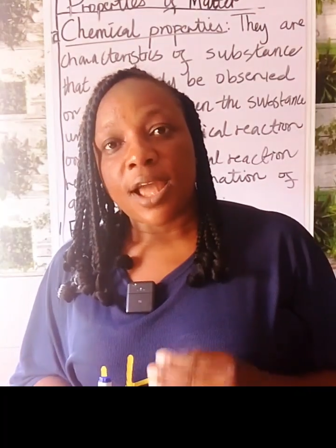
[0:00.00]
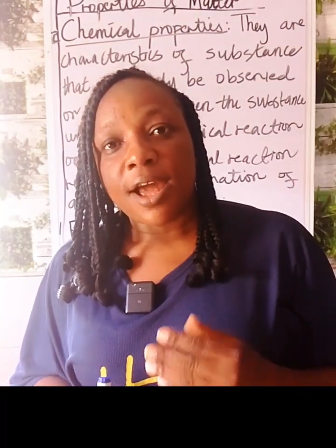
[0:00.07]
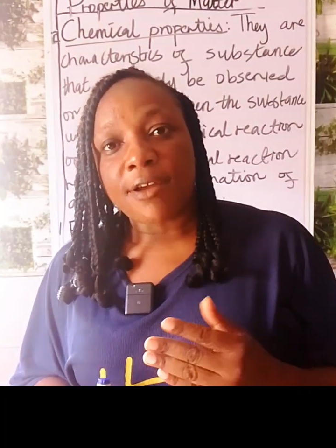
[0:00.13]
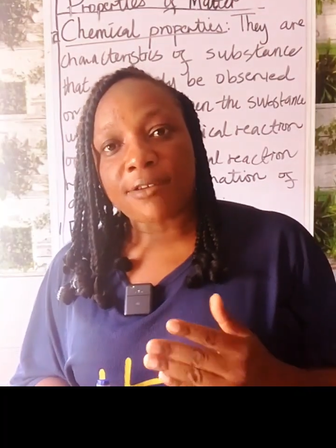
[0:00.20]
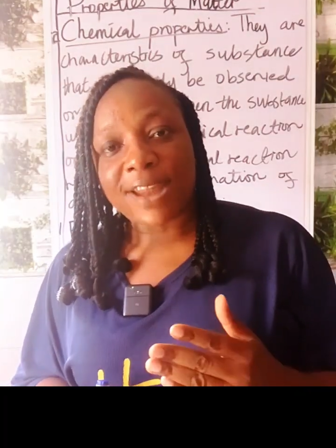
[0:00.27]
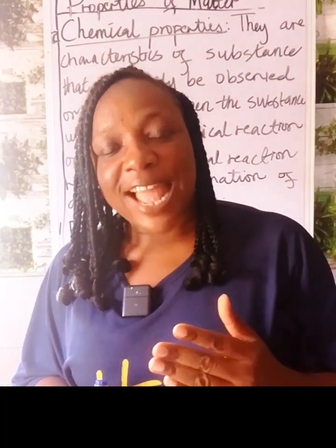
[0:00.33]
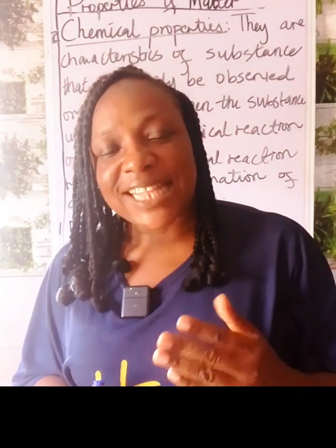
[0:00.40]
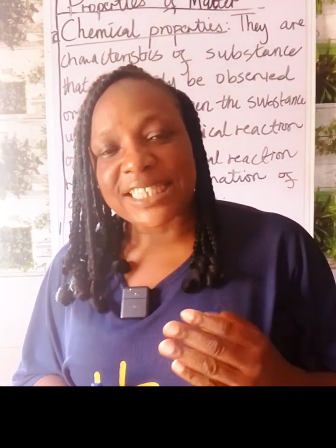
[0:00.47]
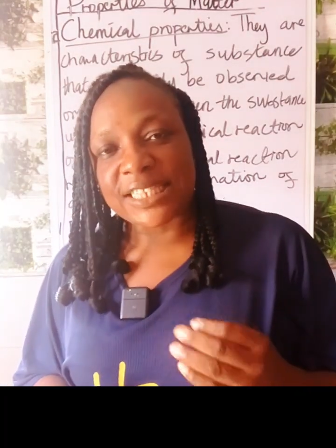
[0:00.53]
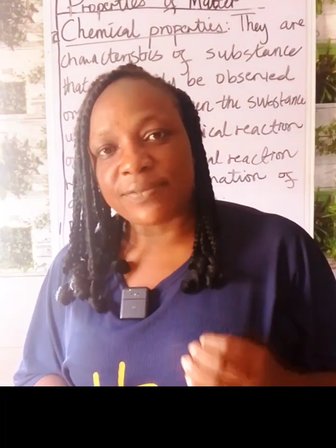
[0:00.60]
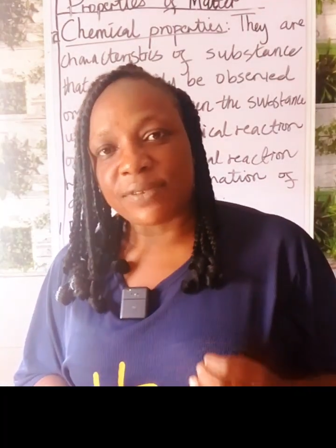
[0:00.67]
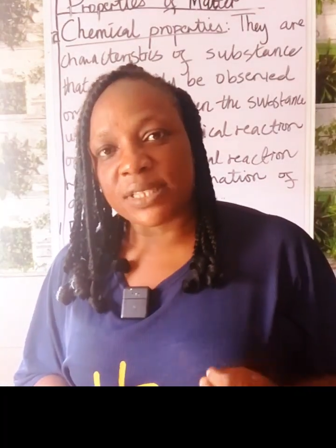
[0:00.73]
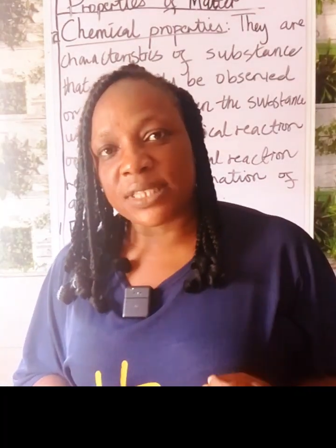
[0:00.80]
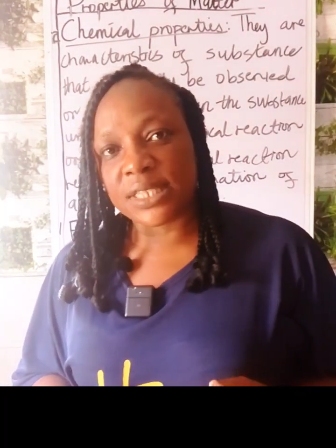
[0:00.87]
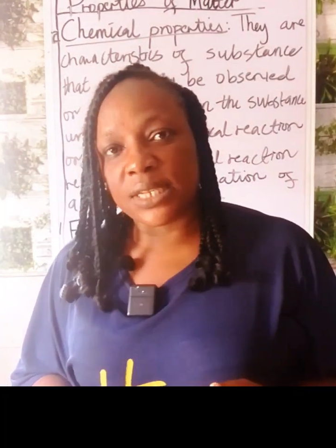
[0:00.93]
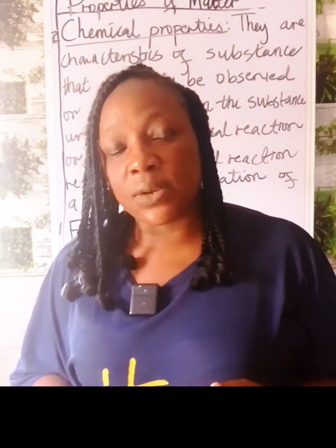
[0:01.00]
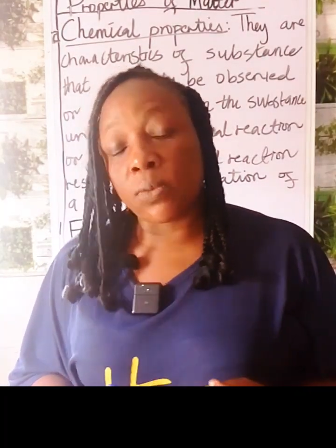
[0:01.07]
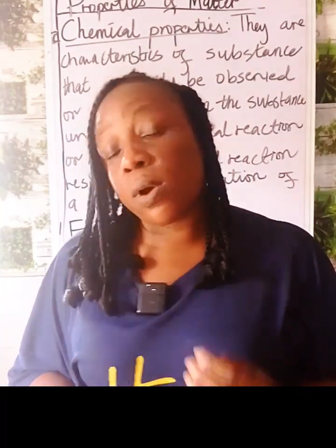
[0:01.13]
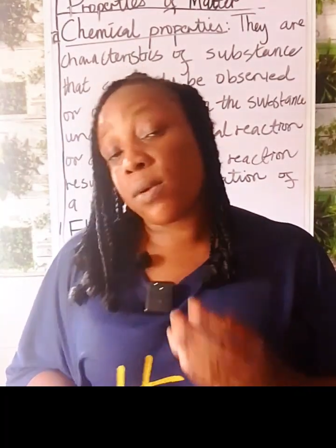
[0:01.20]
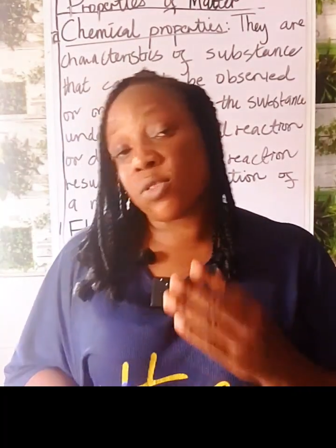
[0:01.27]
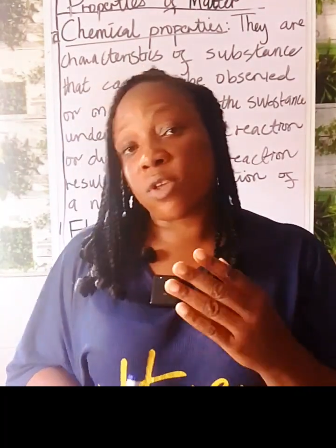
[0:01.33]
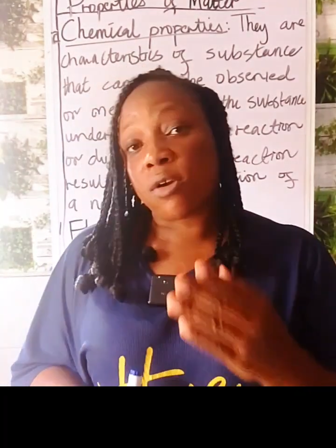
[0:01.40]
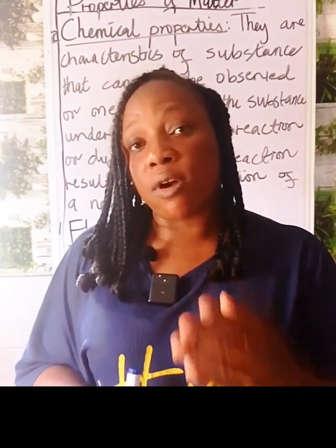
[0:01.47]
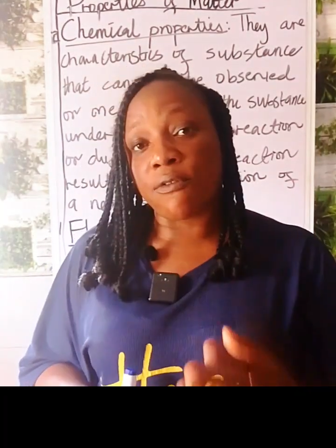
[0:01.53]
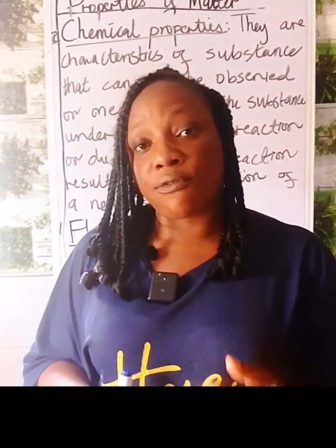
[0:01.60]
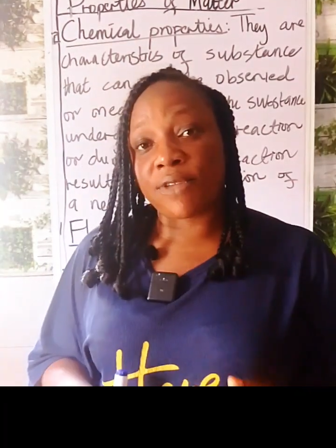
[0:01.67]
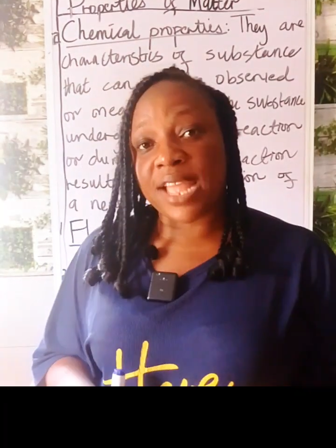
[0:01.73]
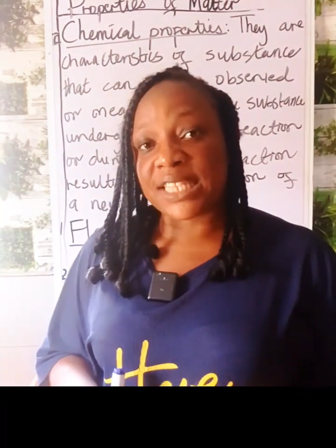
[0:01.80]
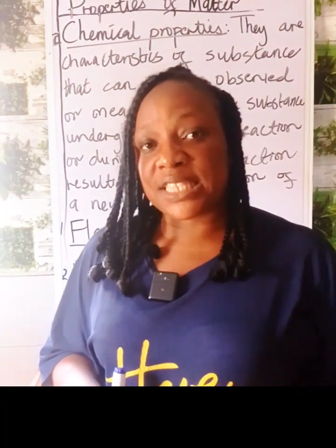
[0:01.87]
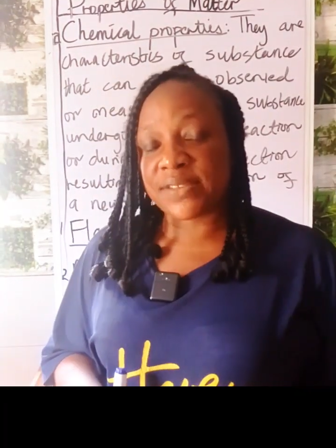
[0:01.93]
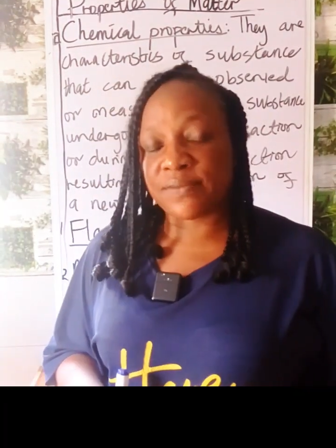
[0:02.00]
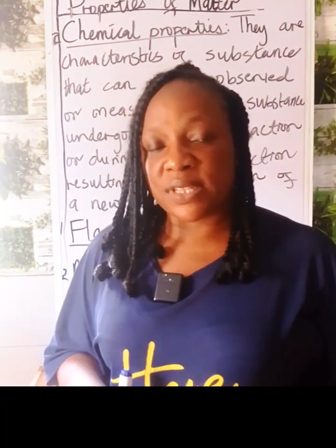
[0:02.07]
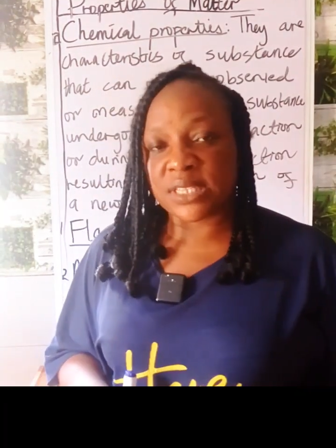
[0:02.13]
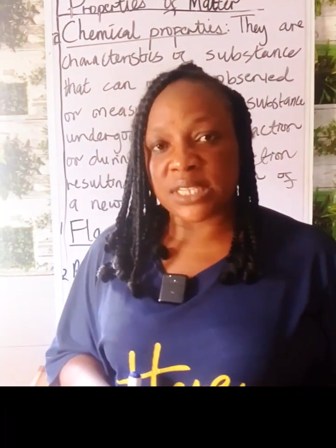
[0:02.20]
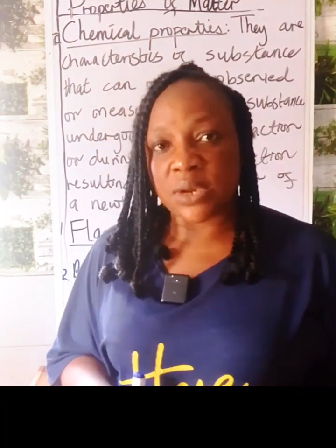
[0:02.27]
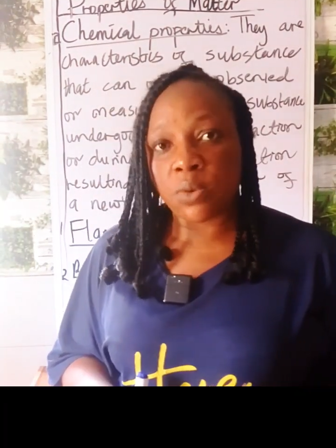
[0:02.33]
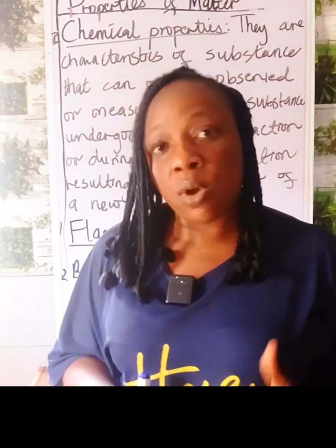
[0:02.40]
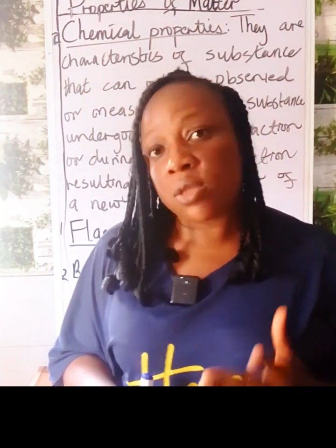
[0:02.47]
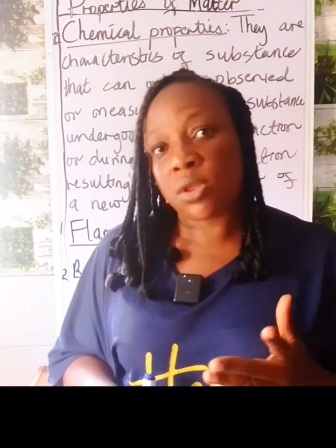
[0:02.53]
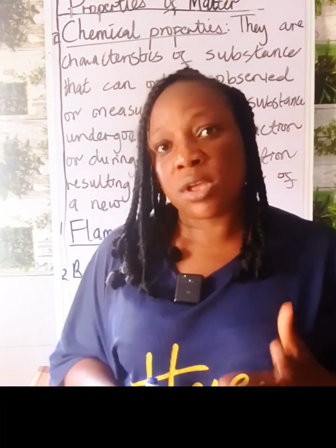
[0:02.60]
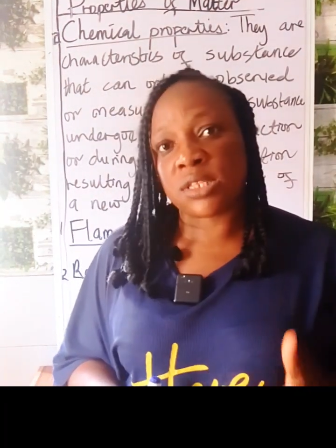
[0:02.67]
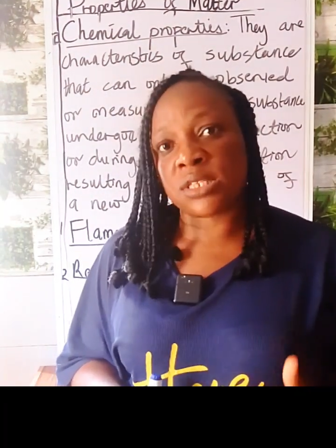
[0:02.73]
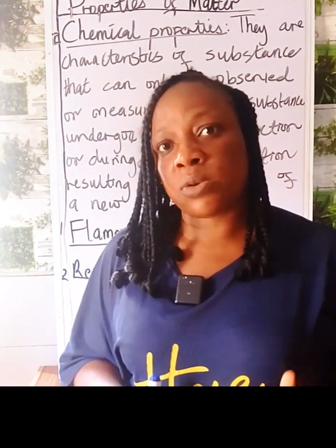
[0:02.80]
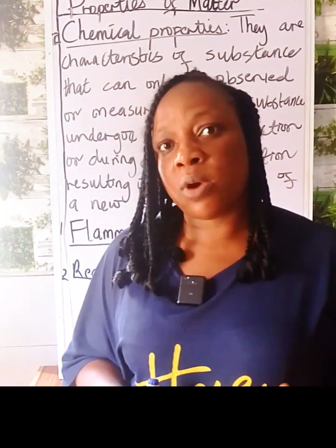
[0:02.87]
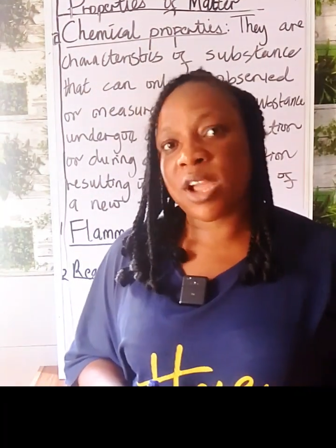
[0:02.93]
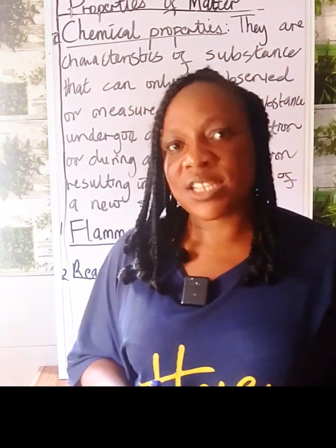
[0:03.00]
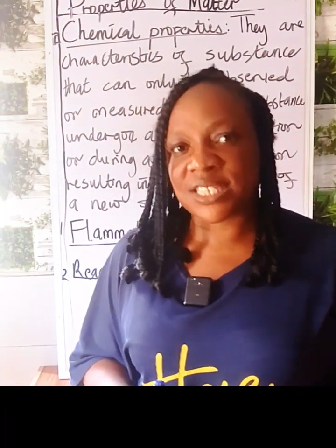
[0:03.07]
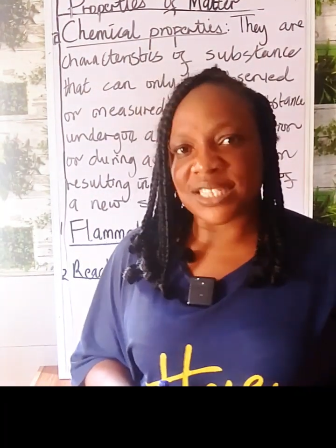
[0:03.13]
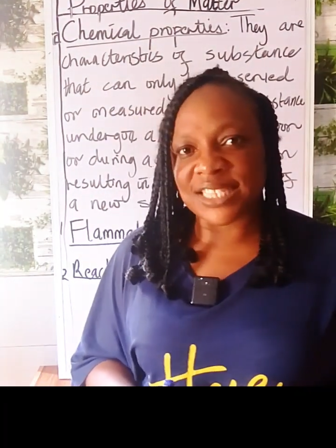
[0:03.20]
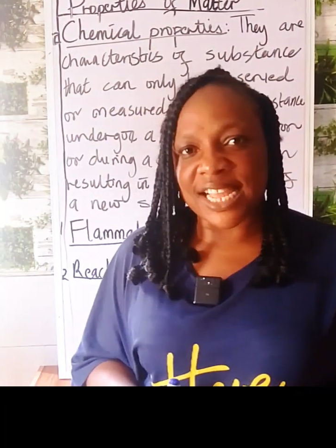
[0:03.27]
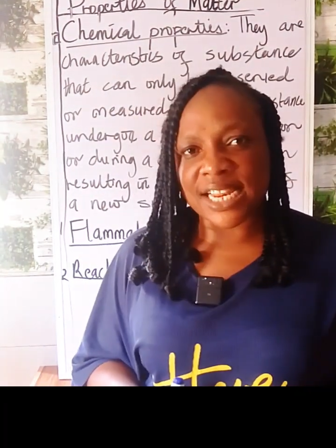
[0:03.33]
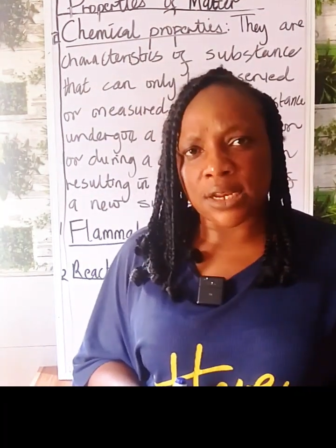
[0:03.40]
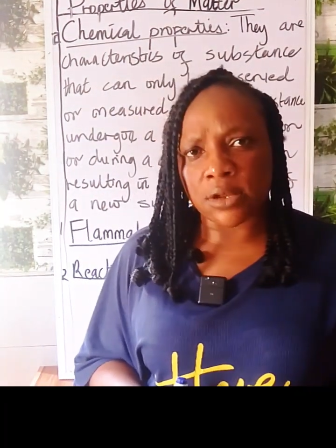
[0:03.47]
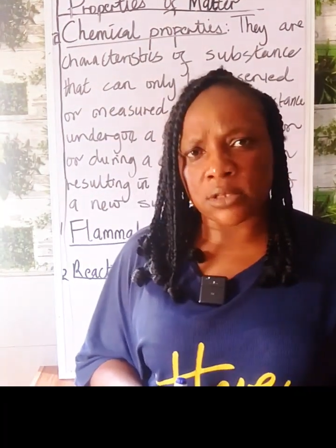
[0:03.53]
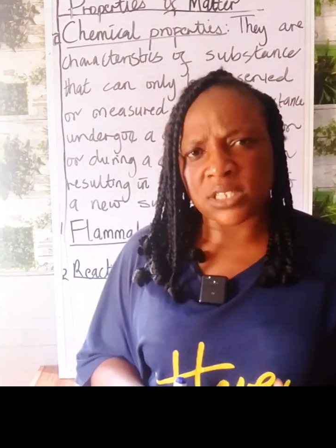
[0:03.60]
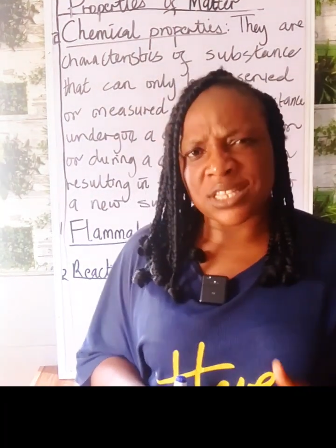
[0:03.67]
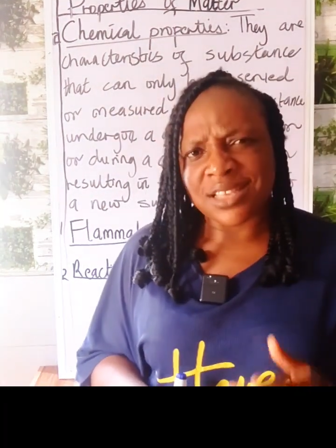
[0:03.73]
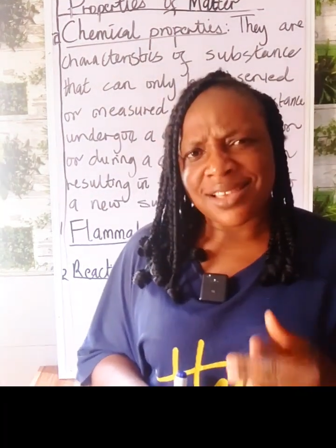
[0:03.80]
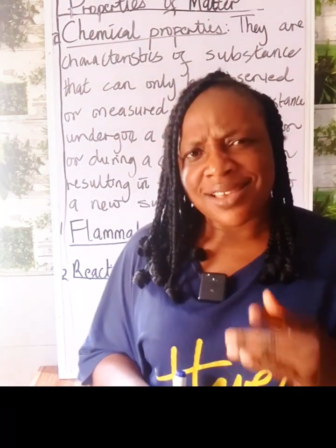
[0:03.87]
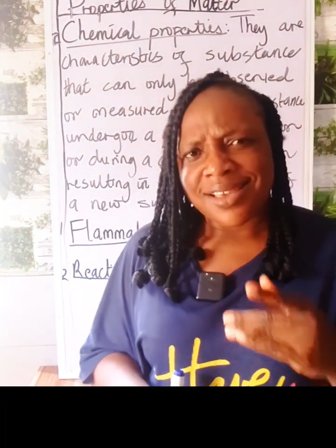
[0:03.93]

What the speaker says: Reactivity. When we talk of reactivity, what is it telling us?